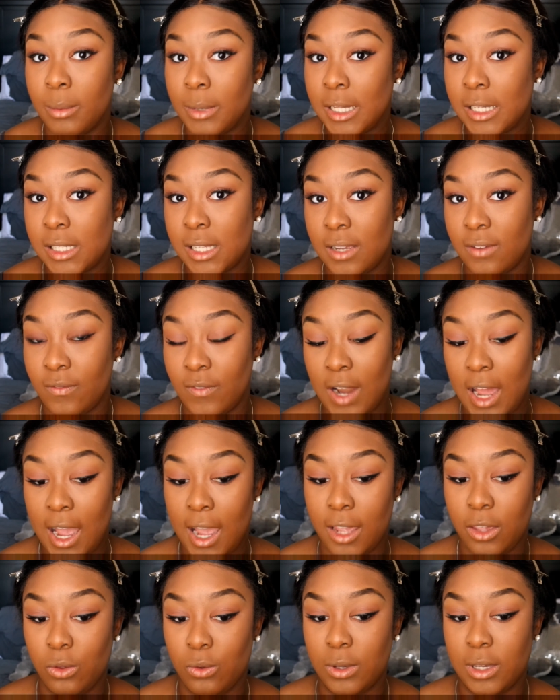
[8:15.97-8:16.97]
because if
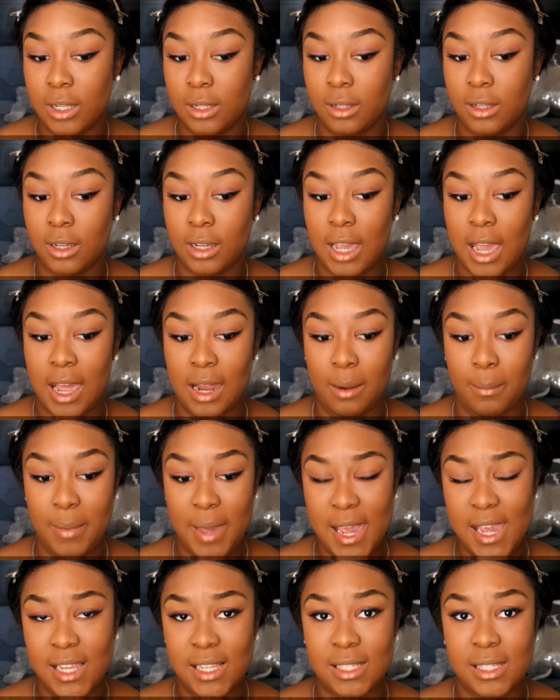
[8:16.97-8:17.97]
not, you can look kind of
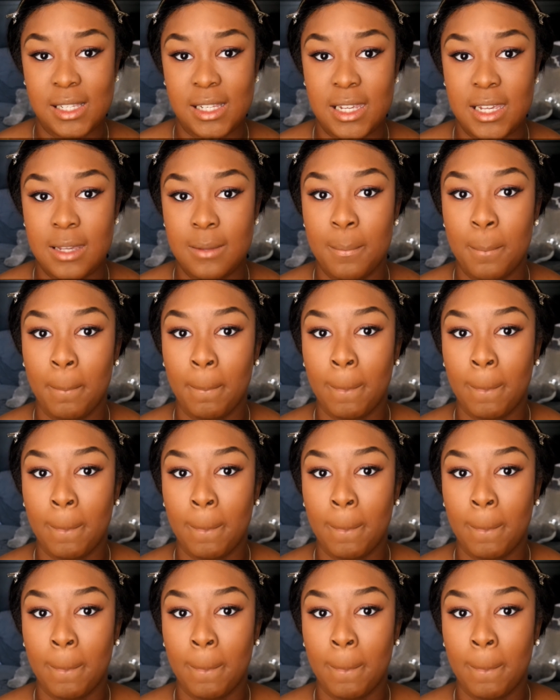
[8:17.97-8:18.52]
pasty